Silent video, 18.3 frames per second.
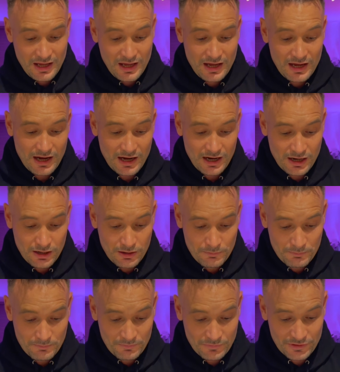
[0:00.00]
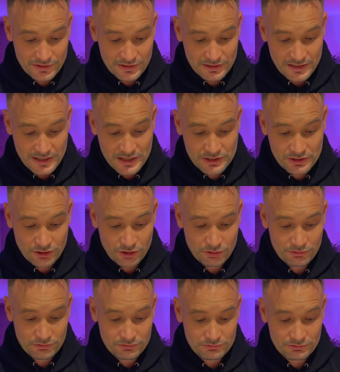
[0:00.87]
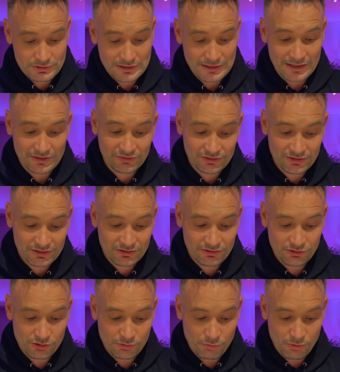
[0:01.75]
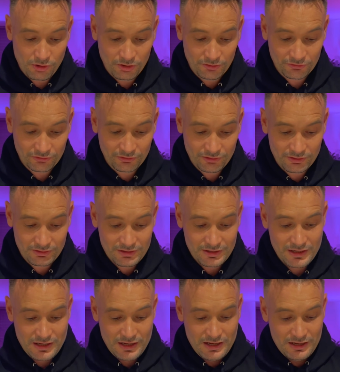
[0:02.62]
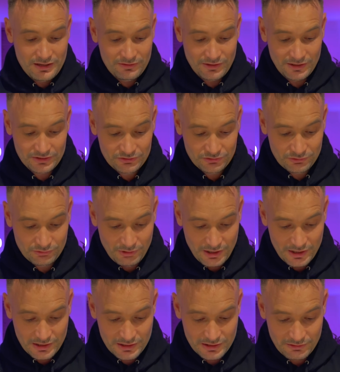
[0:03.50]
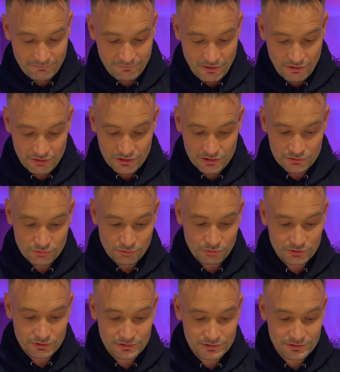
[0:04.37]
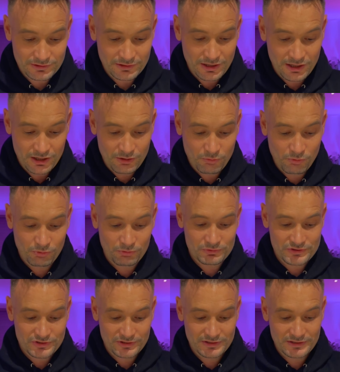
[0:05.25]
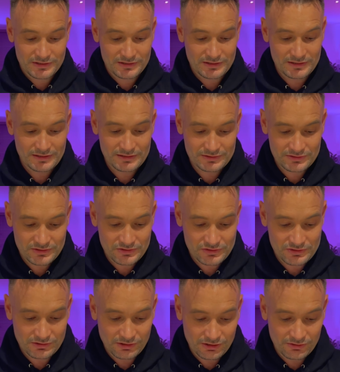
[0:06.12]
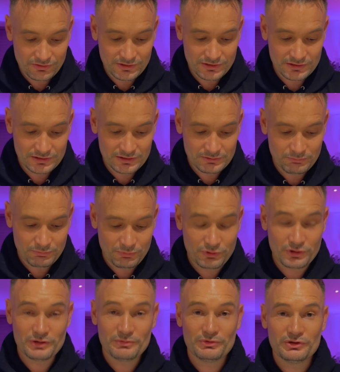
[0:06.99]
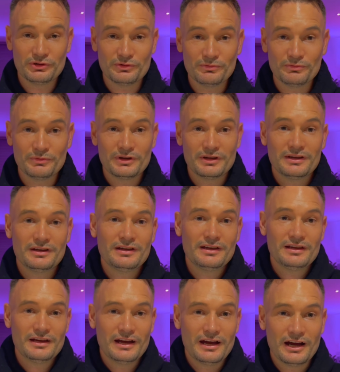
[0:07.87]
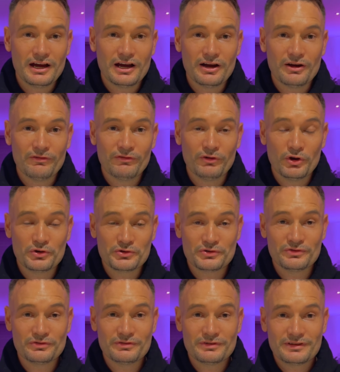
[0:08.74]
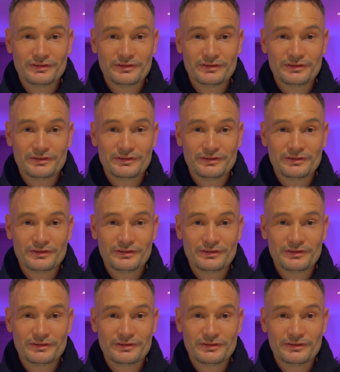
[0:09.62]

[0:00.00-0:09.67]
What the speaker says: The Eco Classic, the Aquamax, they do a very annoying warranty, just like the Premium version.